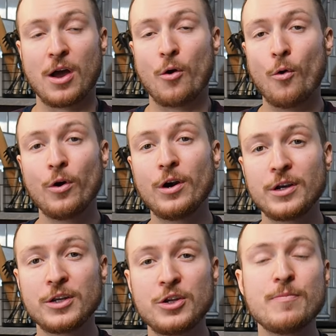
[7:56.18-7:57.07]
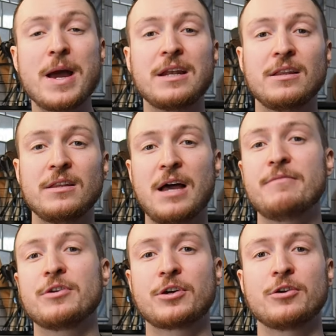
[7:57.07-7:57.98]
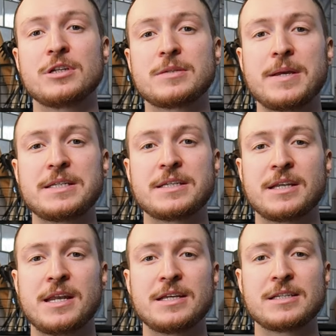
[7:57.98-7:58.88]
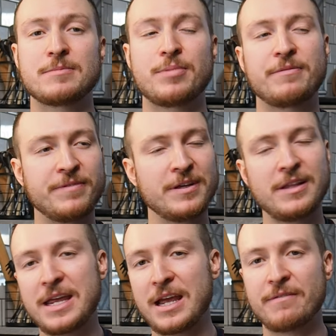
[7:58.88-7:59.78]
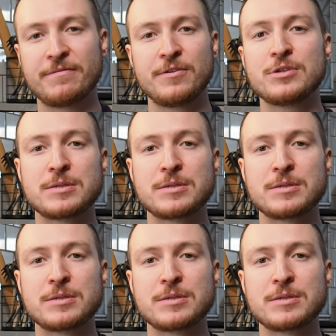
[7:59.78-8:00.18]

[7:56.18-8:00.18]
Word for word: Or you might love your current space as it is, but feel like a few